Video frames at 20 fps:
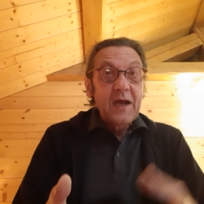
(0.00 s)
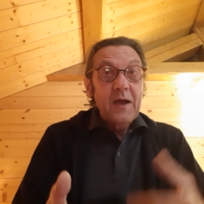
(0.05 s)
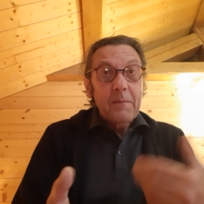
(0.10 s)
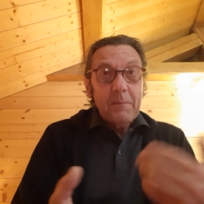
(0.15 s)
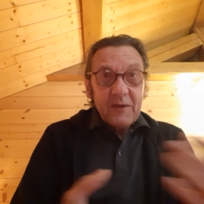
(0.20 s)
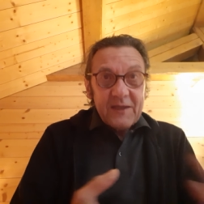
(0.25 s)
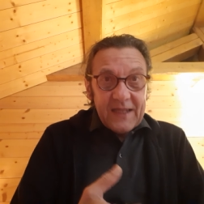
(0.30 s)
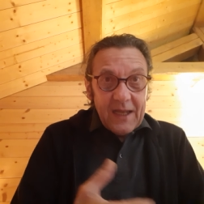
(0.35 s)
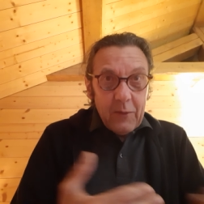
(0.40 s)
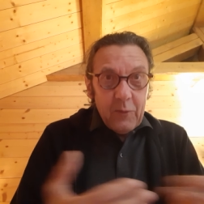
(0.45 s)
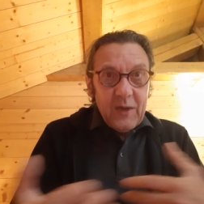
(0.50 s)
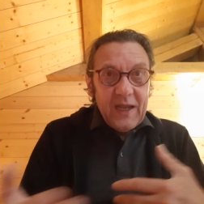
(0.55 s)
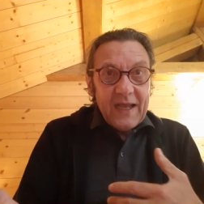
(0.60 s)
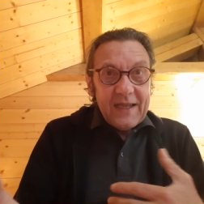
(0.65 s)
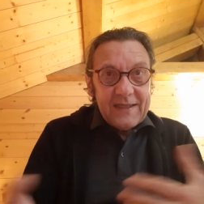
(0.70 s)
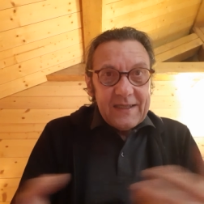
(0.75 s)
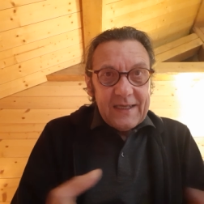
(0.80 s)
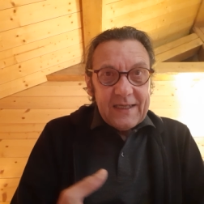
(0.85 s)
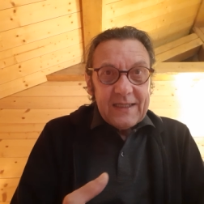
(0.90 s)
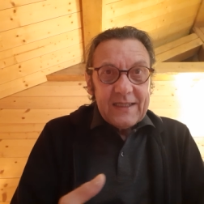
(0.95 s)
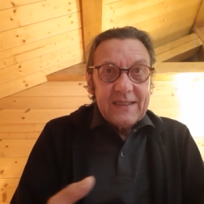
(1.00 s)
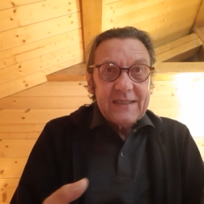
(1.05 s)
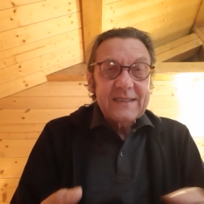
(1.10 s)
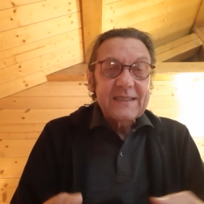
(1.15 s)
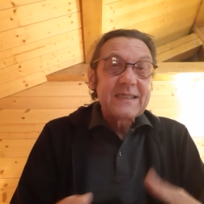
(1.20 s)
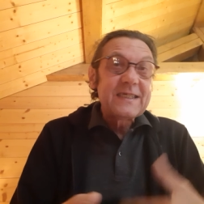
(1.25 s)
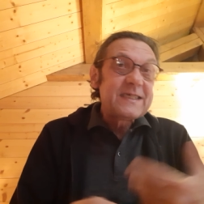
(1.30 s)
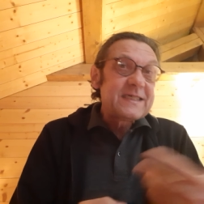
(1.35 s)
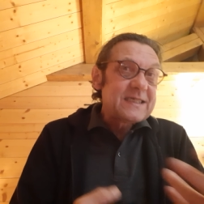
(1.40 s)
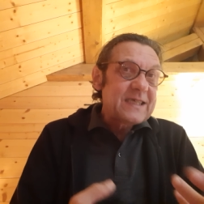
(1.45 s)
But now we're ending this,
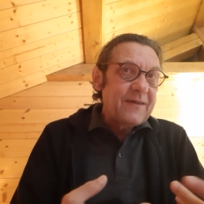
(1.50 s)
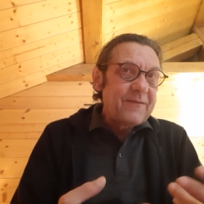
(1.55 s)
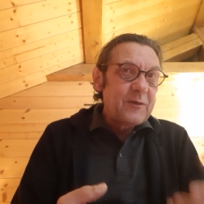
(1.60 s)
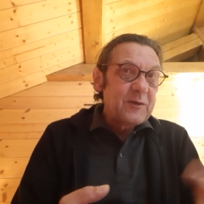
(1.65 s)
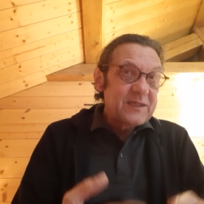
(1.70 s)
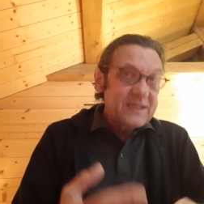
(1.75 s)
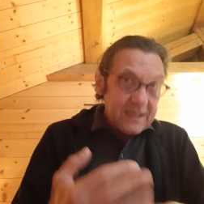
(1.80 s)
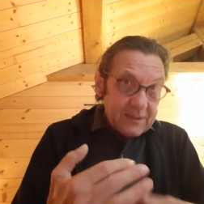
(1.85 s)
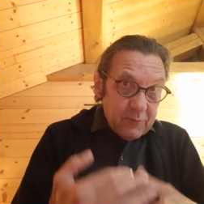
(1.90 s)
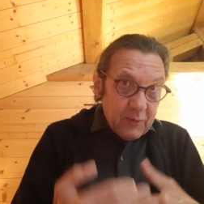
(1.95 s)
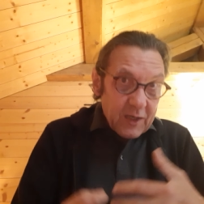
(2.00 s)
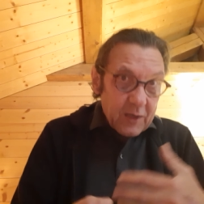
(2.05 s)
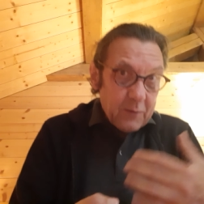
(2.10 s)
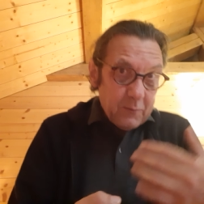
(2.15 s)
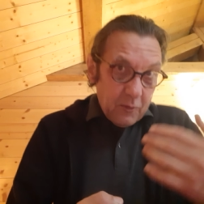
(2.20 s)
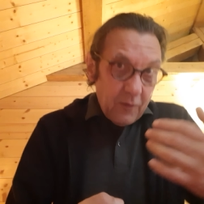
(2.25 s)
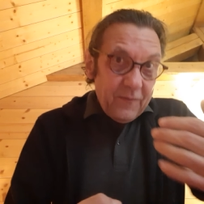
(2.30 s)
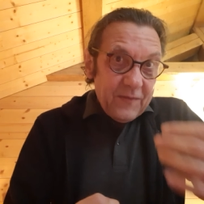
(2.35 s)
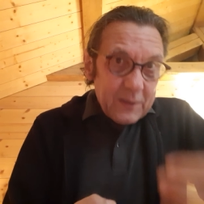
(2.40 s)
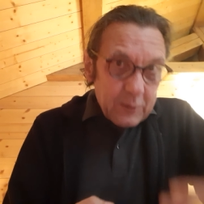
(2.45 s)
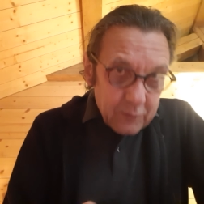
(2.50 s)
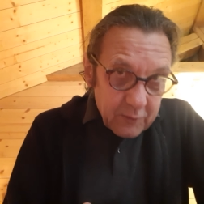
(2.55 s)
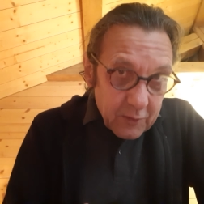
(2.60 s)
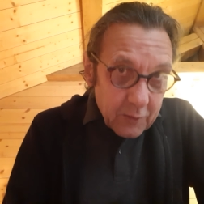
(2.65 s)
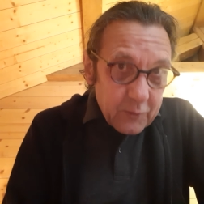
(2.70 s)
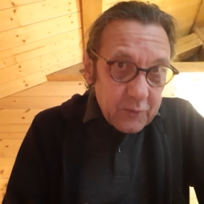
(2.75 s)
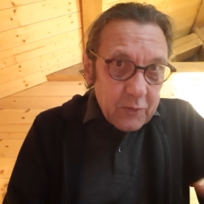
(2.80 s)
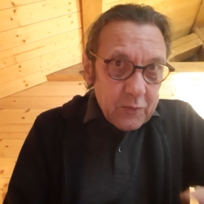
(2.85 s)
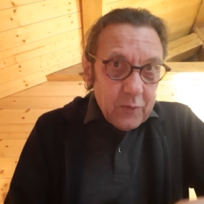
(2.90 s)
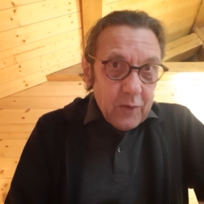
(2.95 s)
this seventh day. We're going to move into the
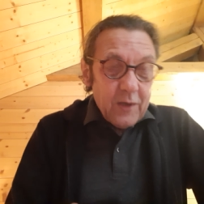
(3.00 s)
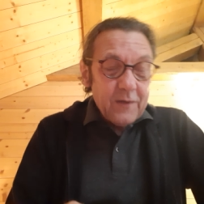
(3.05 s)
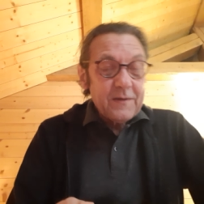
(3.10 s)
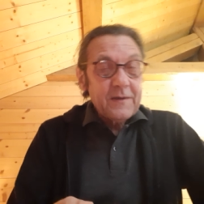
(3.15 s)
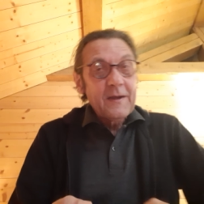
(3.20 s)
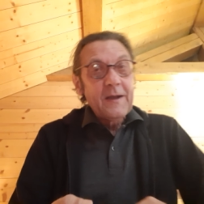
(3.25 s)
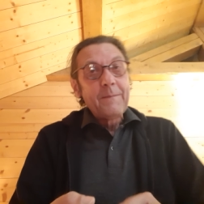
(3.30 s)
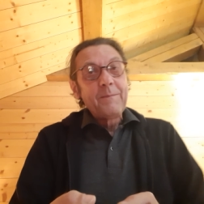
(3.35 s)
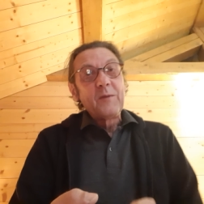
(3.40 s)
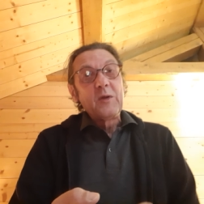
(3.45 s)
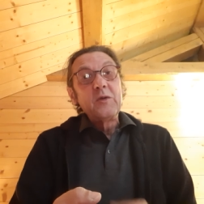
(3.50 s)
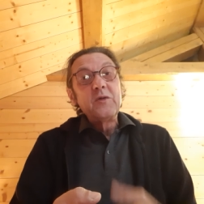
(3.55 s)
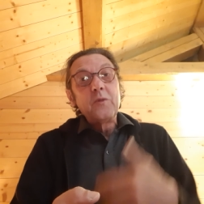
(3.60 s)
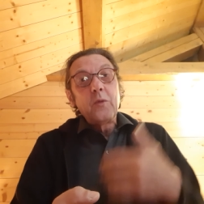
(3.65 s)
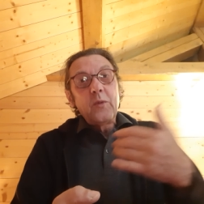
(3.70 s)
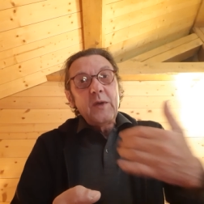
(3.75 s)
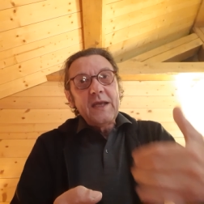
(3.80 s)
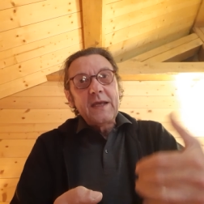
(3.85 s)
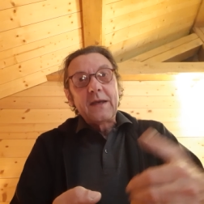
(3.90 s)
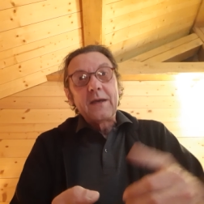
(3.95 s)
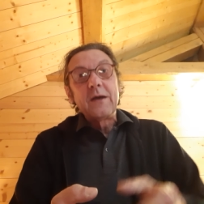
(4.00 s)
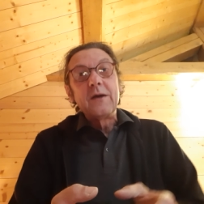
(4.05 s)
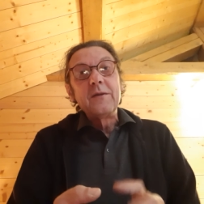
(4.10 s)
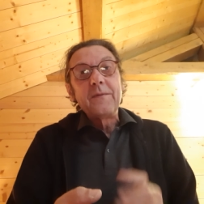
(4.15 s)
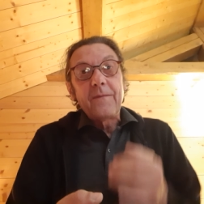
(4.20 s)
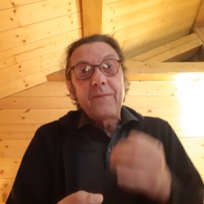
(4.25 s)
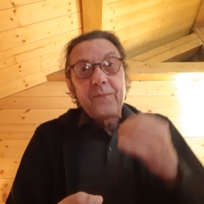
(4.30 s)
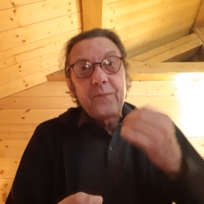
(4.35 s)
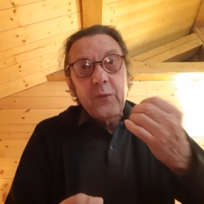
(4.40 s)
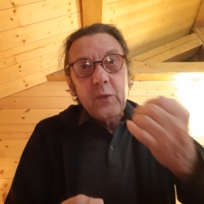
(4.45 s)
new the new week,
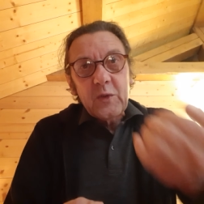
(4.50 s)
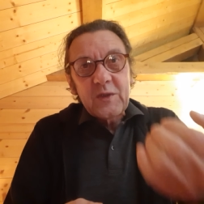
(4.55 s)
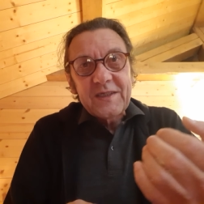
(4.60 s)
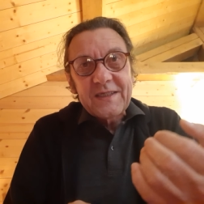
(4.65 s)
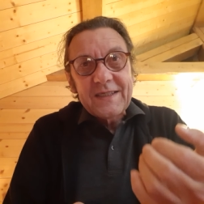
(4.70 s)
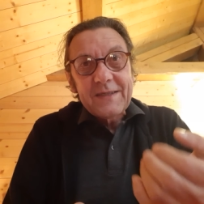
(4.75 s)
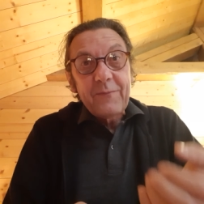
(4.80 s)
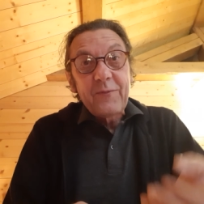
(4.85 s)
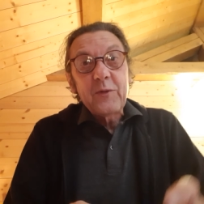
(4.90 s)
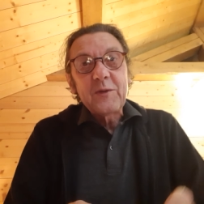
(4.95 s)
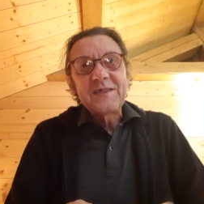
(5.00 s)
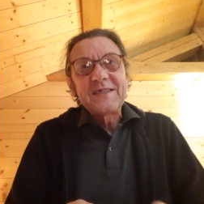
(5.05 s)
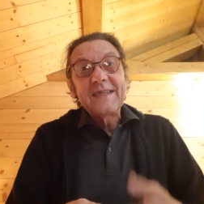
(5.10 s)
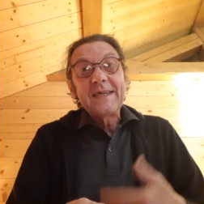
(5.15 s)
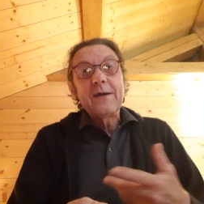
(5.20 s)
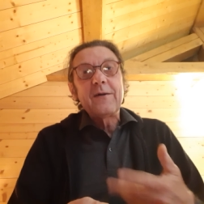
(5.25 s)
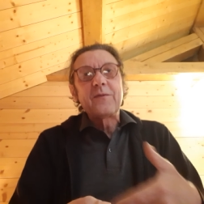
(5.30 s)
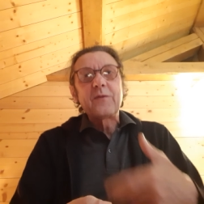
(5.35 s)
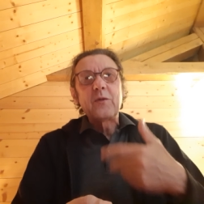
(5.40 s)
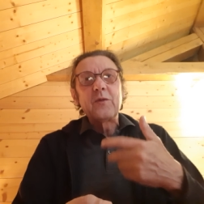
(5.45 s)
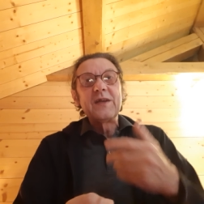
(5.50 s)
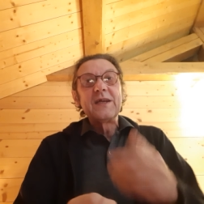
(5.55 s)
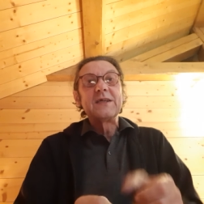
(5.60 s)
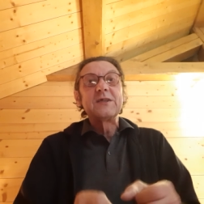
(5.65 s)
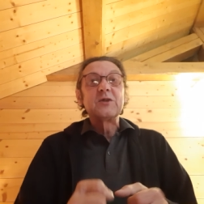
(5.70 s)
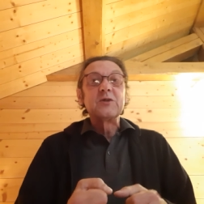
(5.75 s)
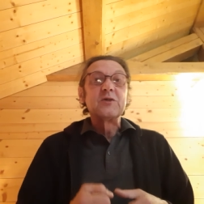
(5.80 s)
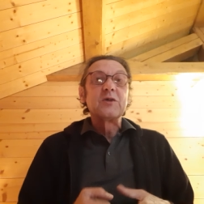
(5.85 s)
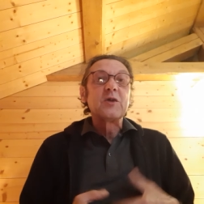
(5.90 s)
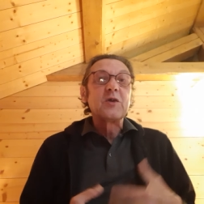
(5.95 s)
uh, first the first day of
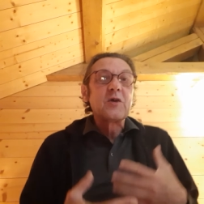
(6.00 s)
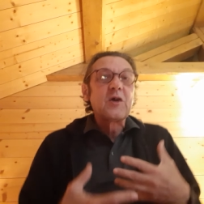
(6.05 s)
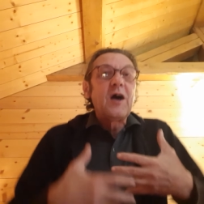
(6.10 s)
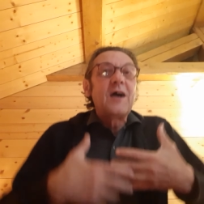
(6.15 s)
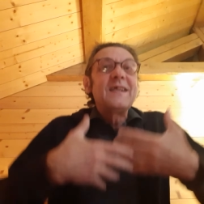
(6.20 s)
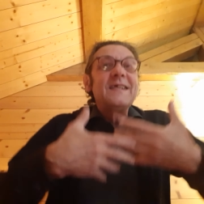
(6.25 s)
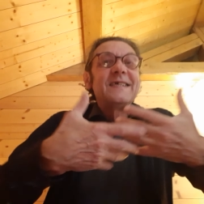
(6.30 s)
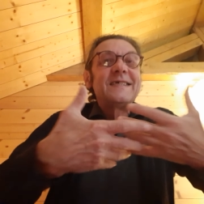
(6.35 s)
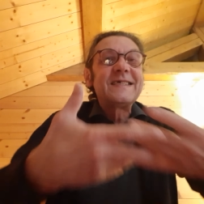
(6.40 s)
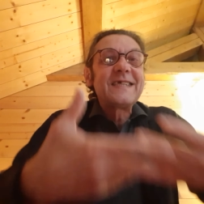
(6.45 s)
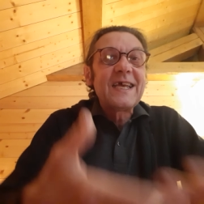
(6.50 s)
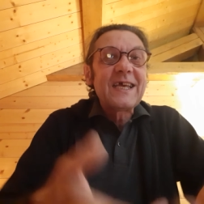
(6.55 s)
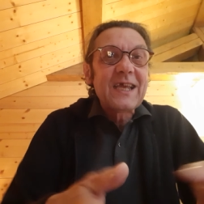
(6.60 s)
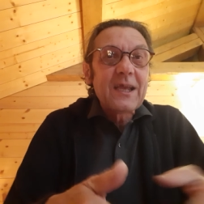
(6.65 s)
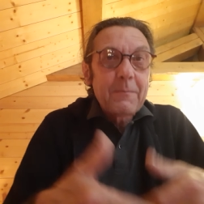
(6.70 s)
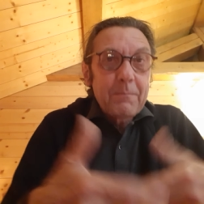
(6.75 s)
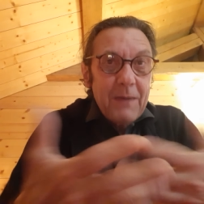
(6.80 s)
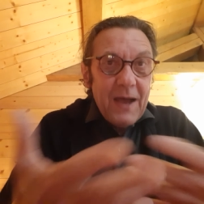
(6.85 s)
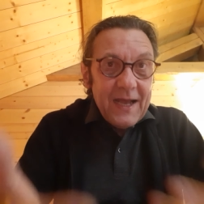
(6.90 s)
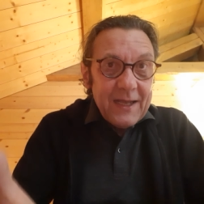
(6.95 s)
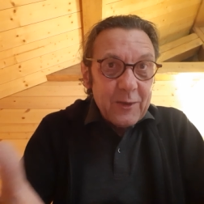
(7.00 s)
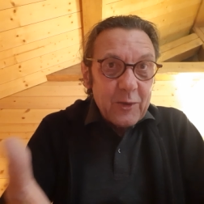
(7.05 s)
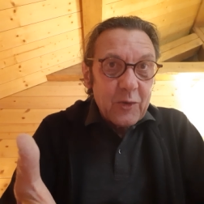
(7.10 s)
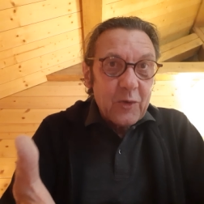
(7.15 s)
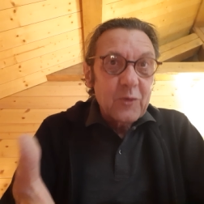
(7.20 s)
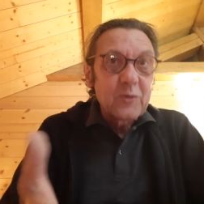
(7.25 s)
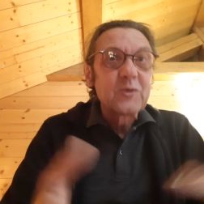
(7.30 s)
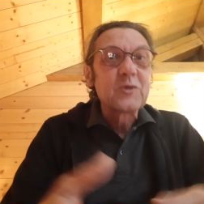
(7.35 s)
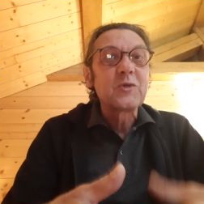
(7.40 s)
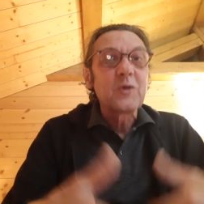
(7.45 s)
creation. So the God is taking back the
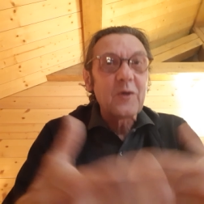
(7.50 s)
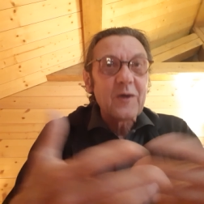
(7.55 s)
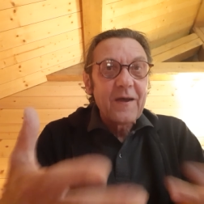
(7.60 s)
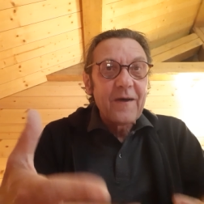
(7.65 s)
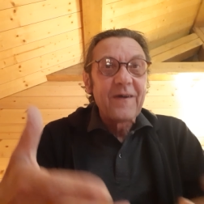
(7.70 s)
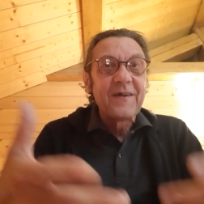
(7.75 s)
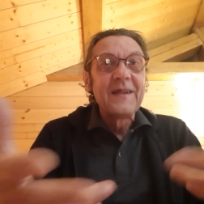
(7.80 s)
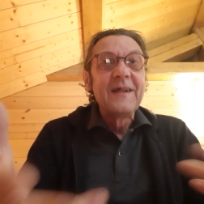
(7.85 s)
controller,